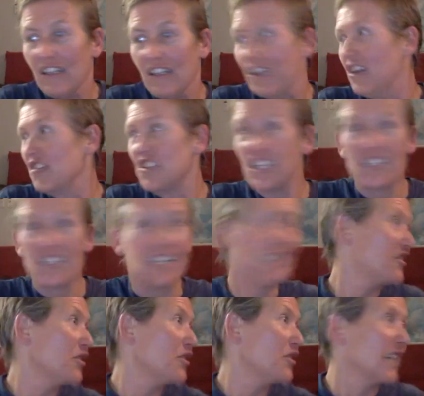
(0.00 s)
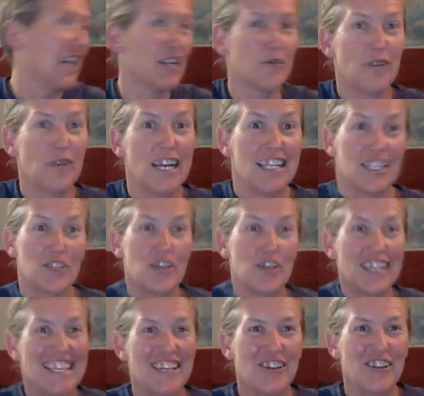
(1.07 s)
Oh, geez, they're doing a 100-way. Let's try and
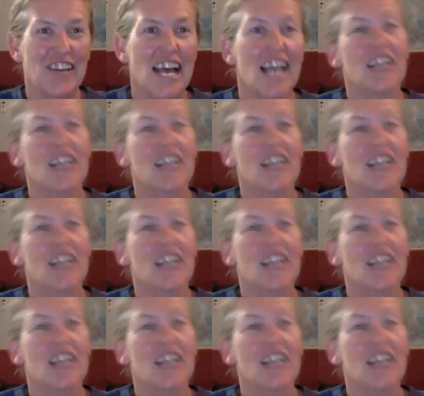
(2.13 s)
get on that.